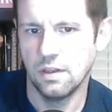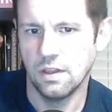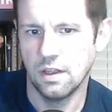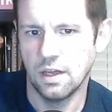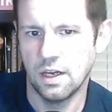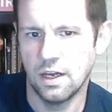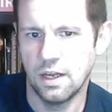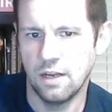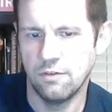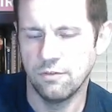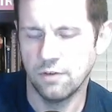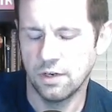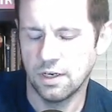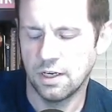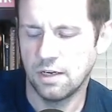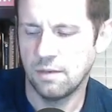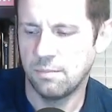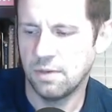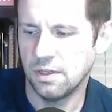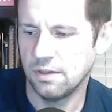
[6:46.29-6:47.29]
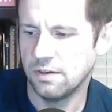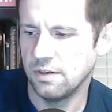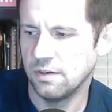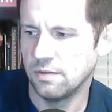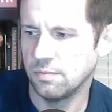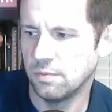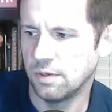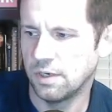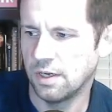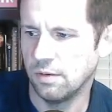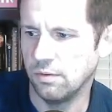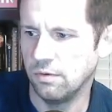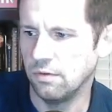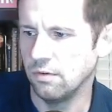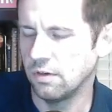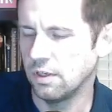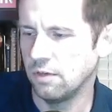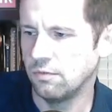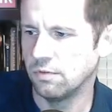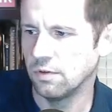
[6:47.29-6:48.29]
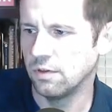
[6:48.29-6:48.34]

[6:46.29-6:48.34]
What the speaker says: I forgot about this when I was looking for